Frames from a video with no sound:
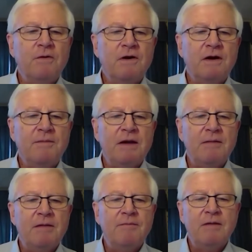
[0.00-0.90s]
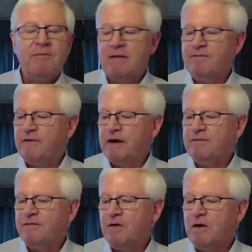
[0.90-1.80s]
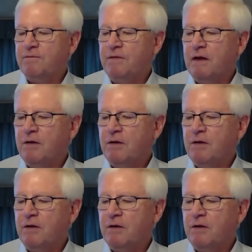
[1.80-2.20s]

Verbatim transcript: where uh, I, am I'm, I'm very involved,